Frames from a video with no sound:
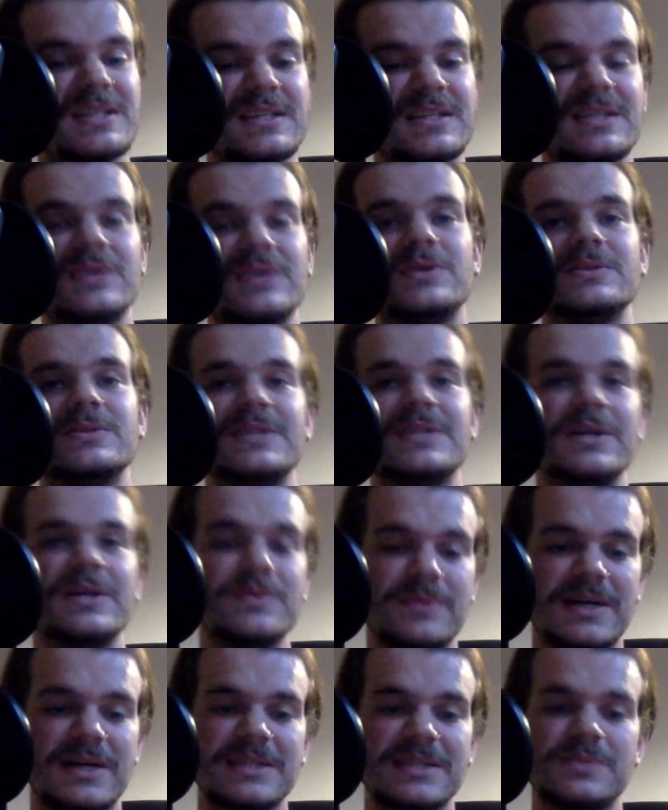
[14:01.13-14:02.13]
in the audio
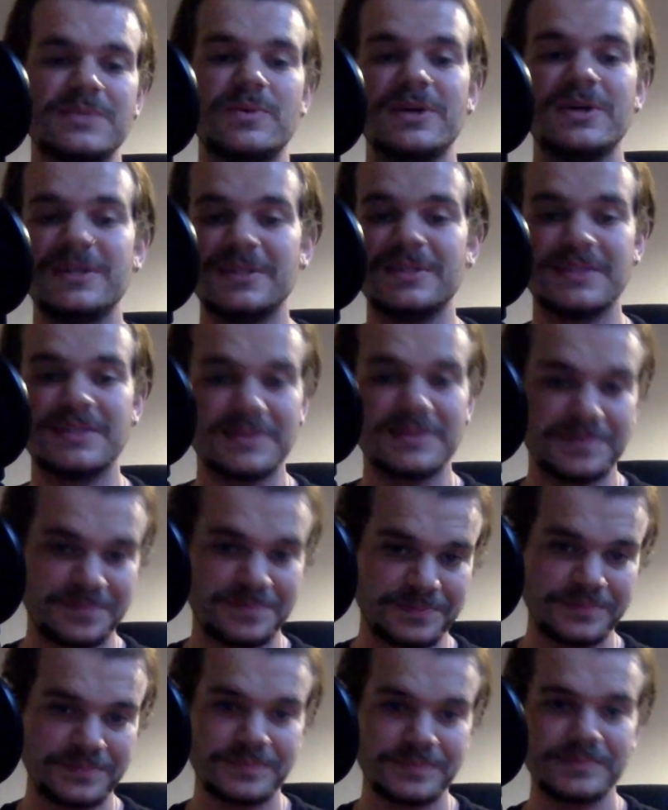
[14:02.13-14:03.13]
wider world.
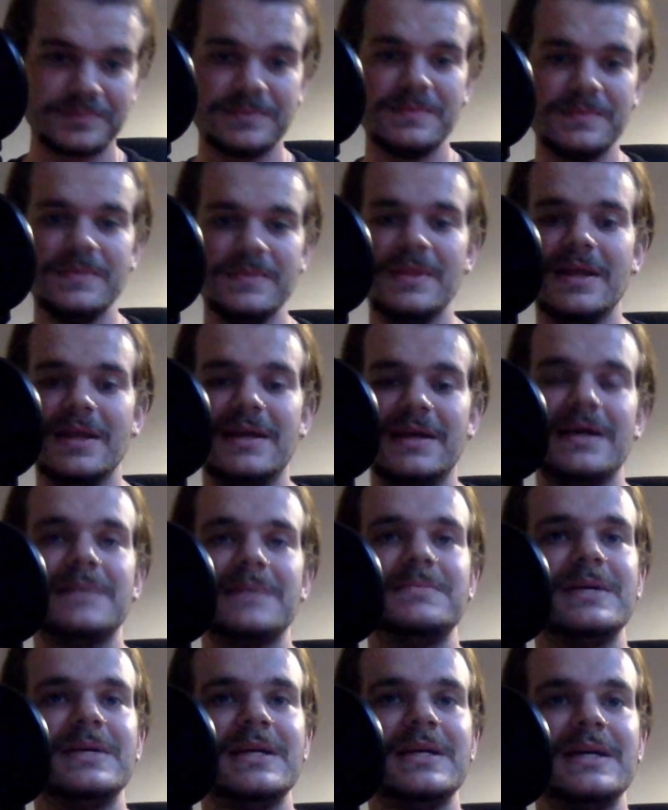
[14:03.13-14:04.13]

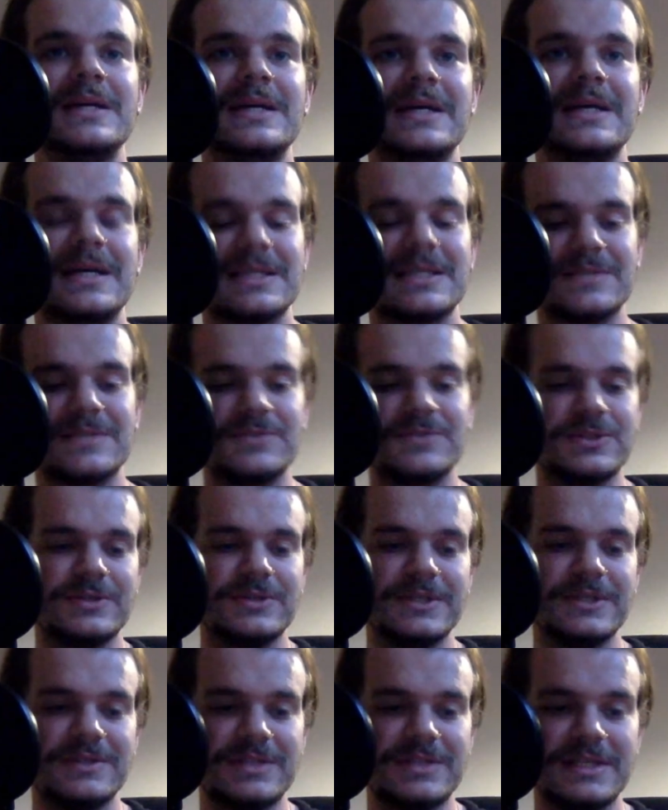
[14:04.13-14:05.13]
As I'm
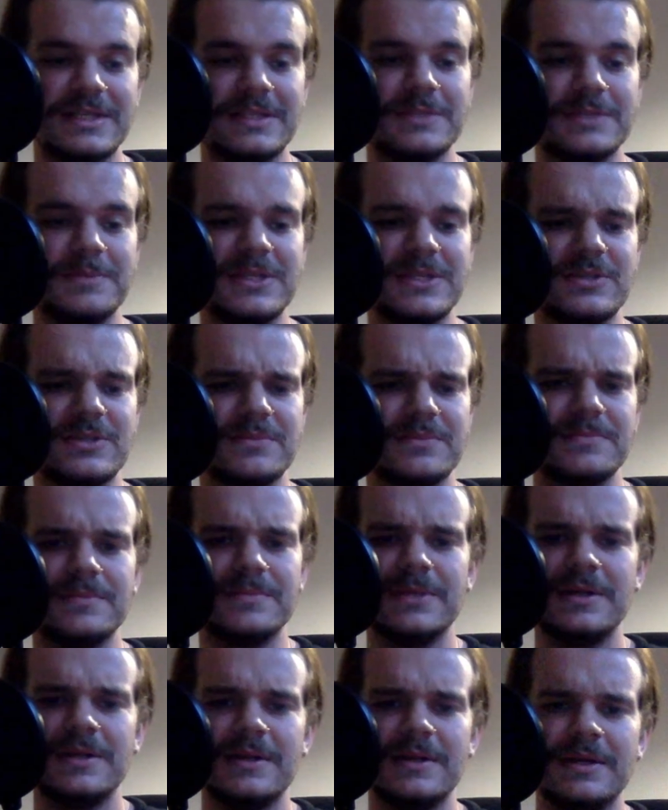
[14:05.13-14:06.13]
sure you've seen, there's been some
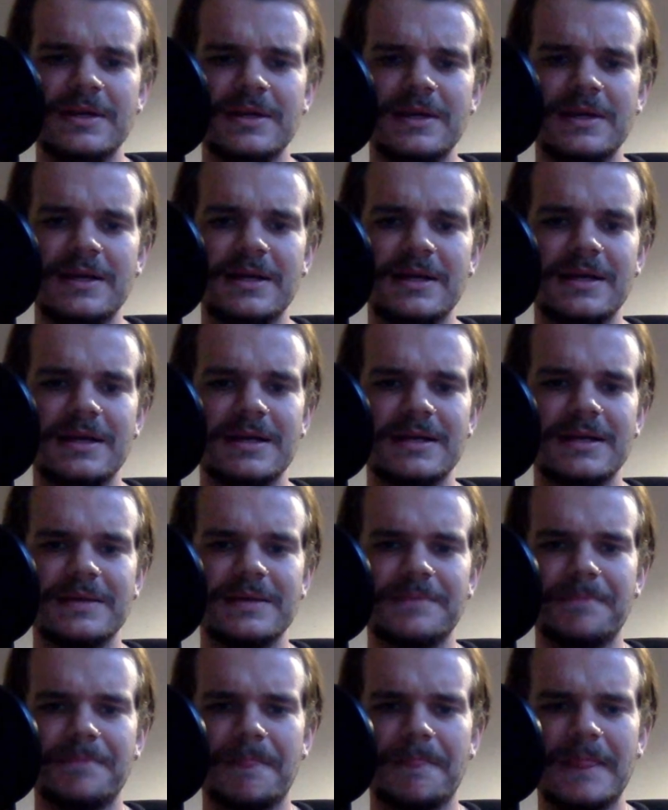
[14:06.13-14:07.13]

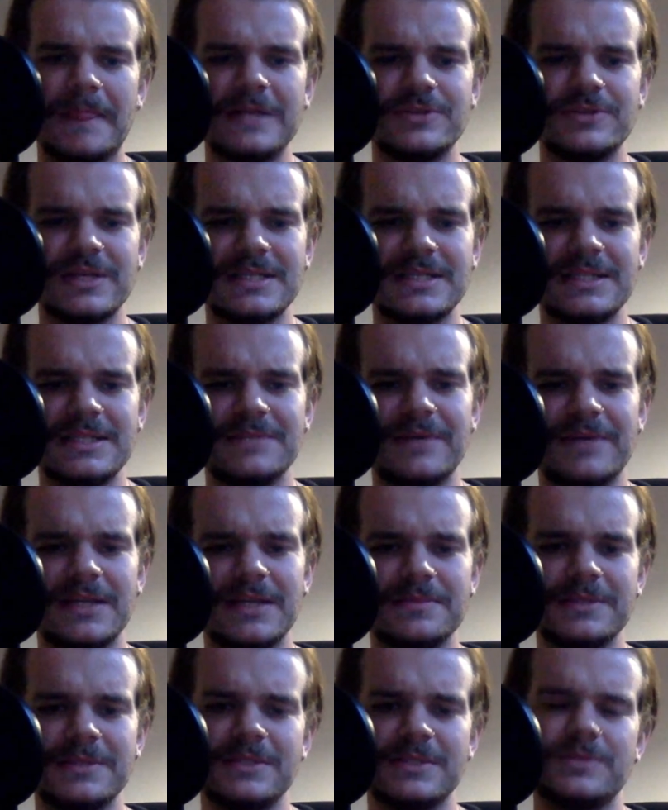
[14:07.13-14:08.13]
interesting
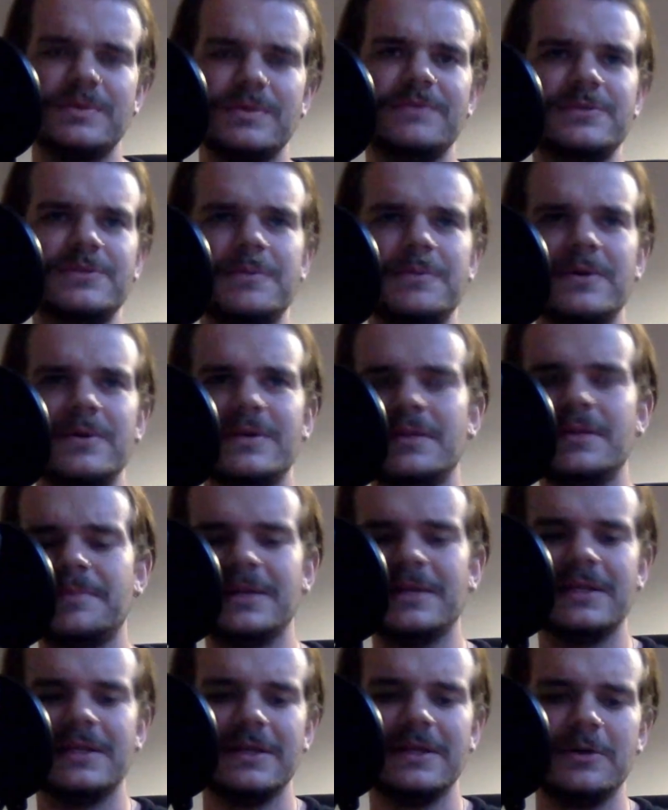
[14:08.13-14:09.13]
developments. We've spoken a
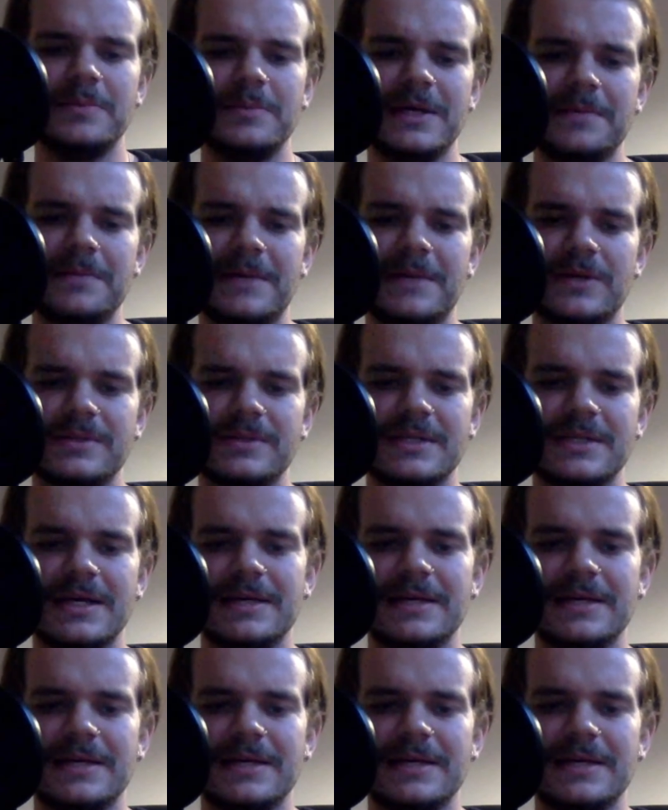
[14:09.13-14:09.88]
little bit about